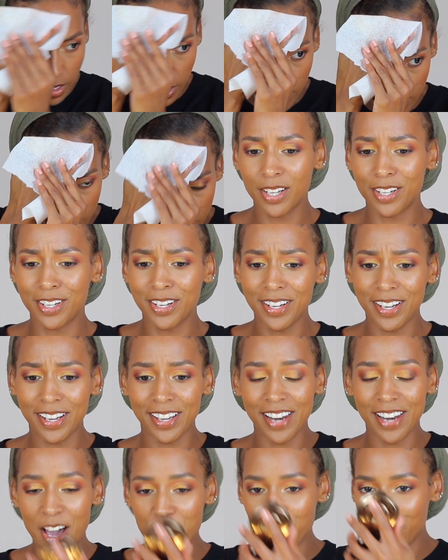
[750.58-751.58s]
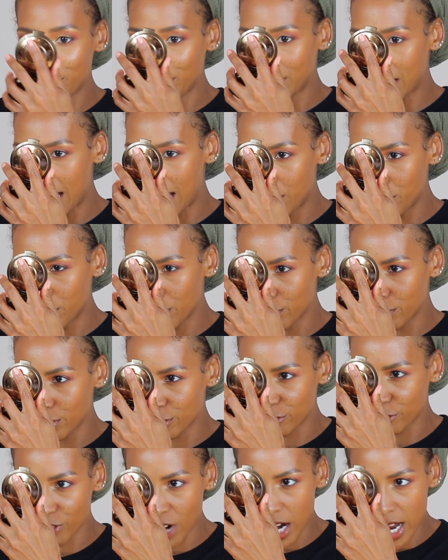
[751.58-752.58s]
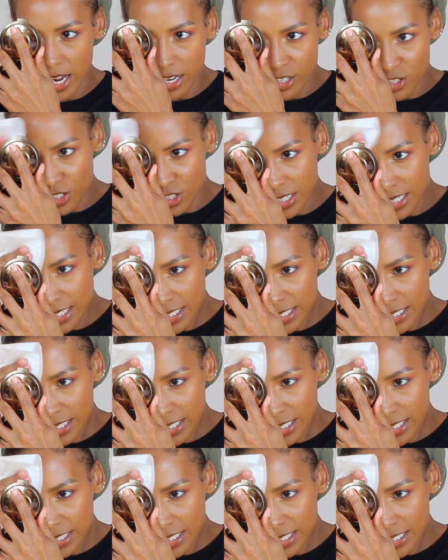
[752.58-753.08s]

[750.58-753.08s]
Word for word: We're good. I feel like we're refreshed.